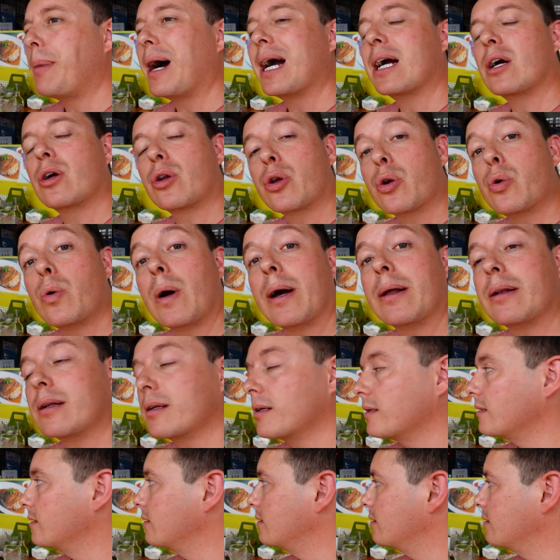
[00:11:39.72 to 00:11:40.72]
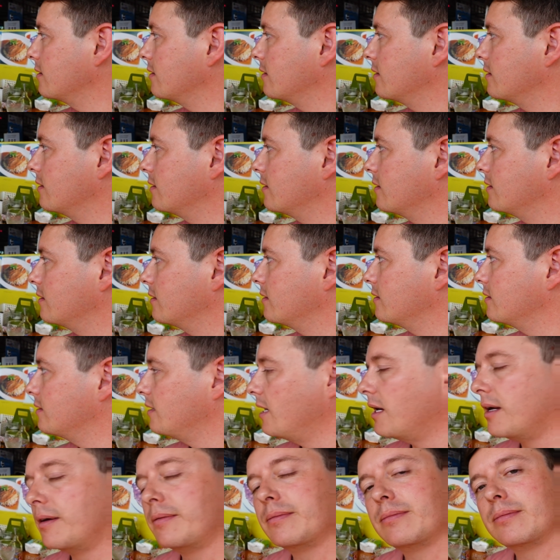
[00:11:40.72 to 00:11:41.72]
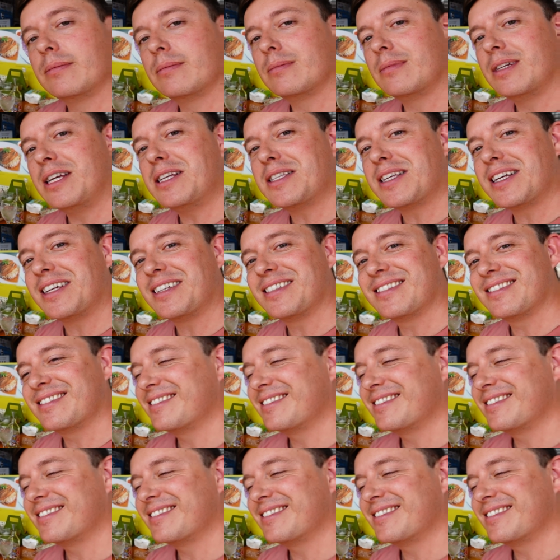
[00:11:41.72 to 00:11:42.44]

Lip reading: Pak kruan. Yeah, easy.